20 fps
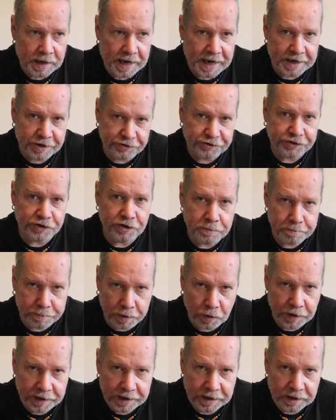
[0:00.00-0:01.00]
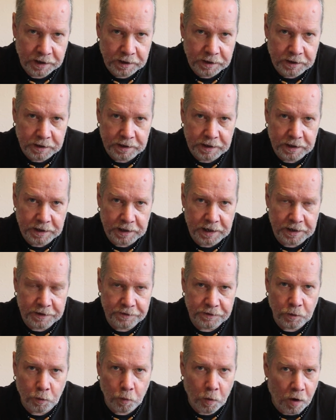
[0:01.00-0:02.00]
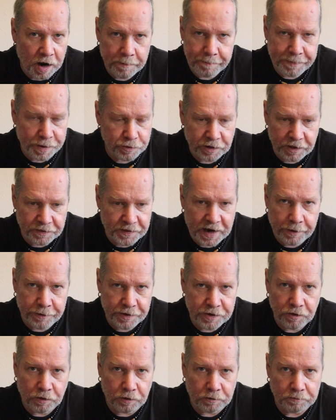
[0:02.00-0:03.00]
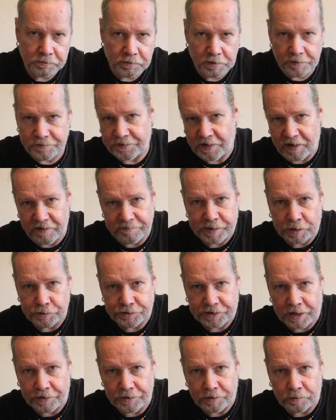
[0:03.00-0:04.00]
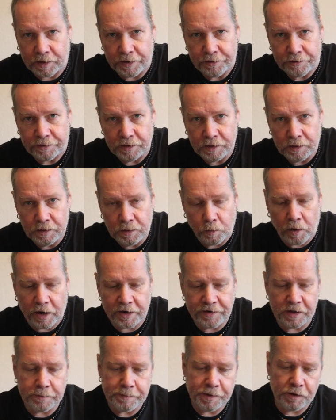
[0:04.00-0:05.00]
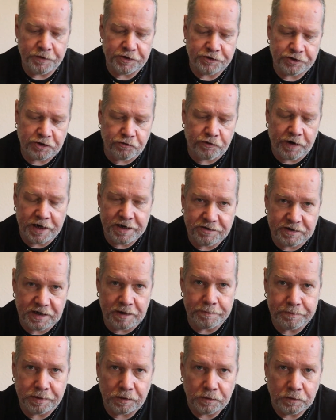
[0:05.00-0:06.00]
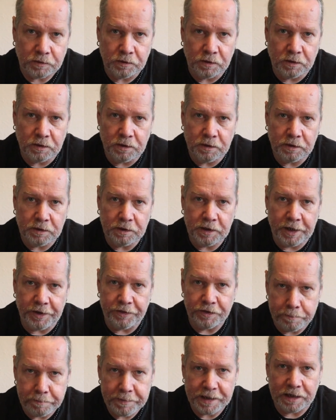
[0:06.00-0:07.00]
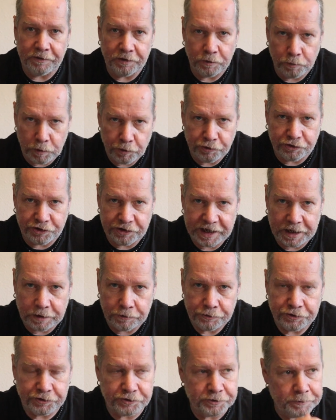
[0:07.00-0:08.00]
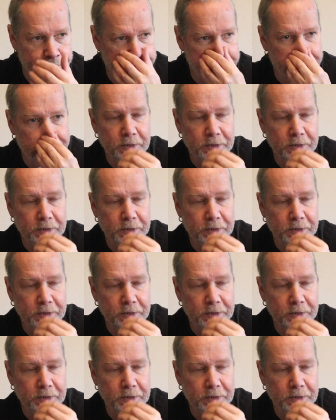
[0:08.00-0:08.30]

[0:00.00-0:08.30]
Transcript: at a certain point. In why build it there and not 5 miles down the road? Why do they build this great temple in the middle of the Wiltshire Downs?